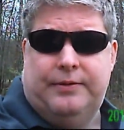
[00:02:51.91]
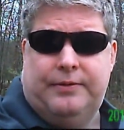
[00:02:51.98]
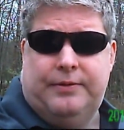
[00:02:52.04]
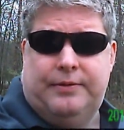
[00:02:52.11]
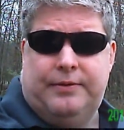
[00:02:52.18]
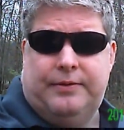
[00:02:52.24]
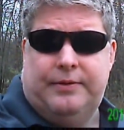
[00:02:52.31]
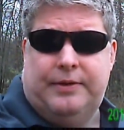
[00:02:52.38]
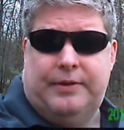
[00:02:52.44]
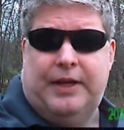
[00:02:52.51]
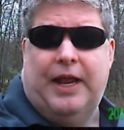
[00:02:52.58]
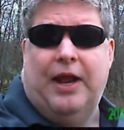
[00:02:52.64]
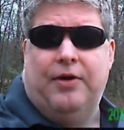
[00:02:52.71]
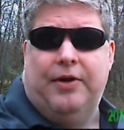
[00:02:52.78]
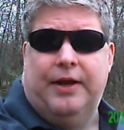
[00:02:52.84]
could
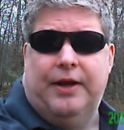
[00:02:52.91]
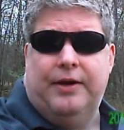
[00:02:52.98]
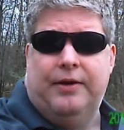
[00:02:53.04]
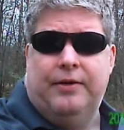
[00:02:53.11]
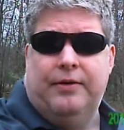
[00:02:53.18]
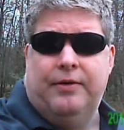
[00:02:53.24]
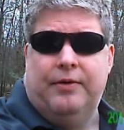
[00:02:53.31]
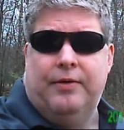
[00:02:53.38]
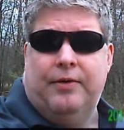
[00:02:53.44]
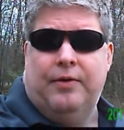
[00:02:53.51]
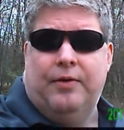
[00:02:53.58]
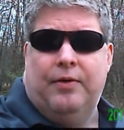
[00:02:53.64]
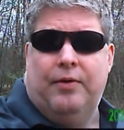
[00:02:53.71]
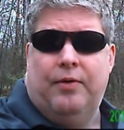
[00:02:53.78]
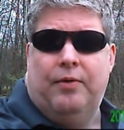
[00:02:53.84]
carry it
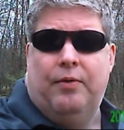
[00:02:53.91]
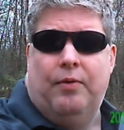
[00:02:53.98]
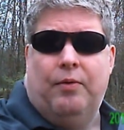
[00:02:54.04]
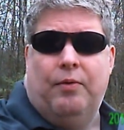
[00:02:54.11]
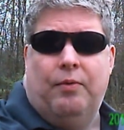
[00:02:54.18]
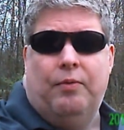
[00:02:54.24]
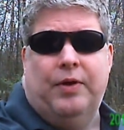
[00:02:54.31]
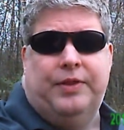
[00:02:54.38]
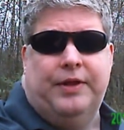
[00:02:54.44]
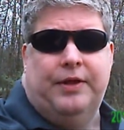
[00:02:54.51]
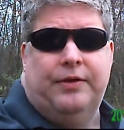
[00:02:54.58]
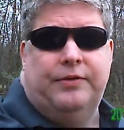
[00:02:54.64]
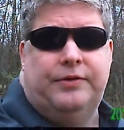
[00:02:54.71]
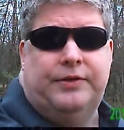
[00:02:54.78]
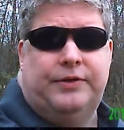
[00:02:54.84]

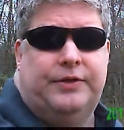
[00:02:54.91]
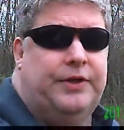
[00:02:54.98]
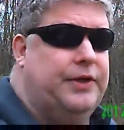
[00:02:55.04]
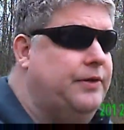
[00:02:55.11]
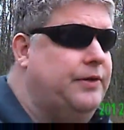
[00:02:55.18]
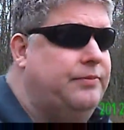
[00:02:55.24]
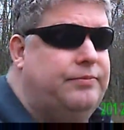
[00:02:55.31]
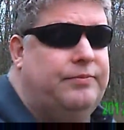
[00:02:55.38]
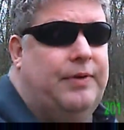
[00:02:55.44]
with you